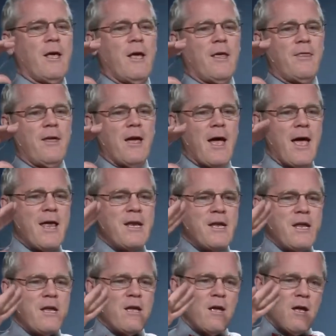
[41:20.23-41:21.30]
and the
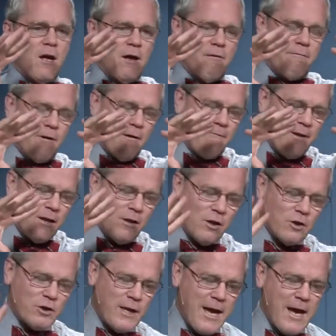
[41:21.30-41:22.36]
idea of
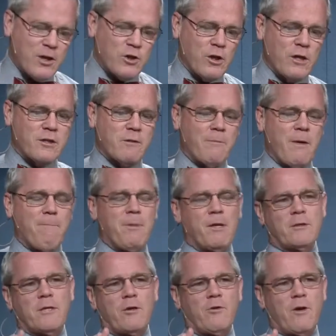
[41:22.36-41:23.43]
English nationalism that
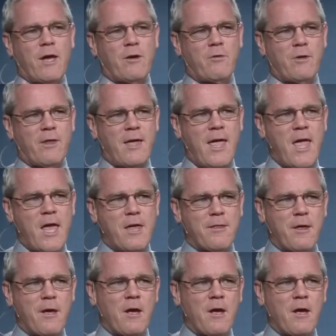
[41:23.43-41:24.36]
built under Henry VIII,